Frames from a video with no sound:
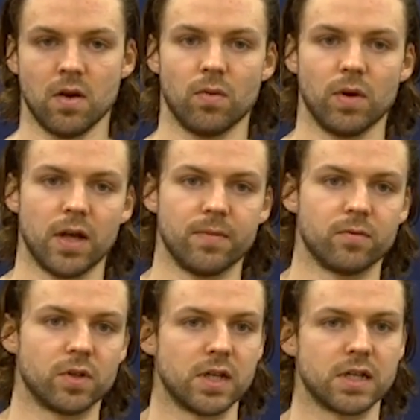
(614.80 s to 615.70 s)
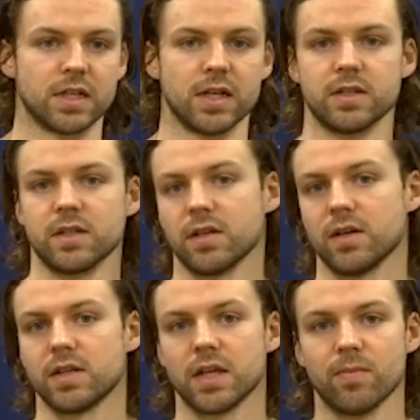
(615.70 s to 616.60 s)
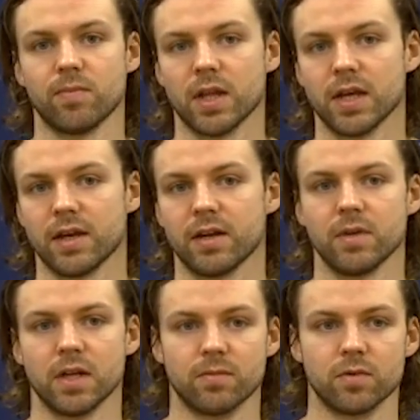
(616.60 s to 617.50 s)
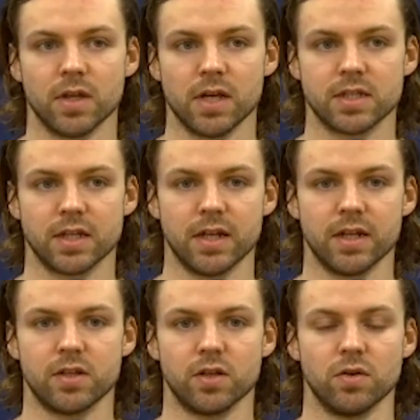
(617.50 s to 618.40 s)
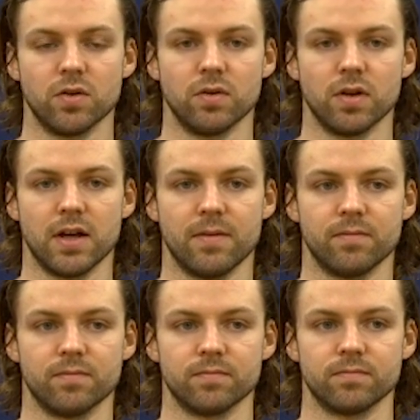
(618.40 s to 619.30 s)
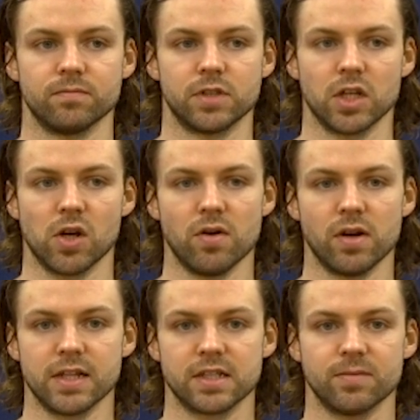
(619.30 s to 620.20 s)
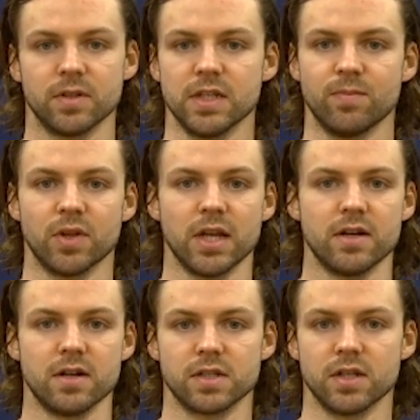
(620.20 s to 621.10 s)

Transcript: Well, I'm really excited to get playing. I mean, I'm really excited to go against some elite players.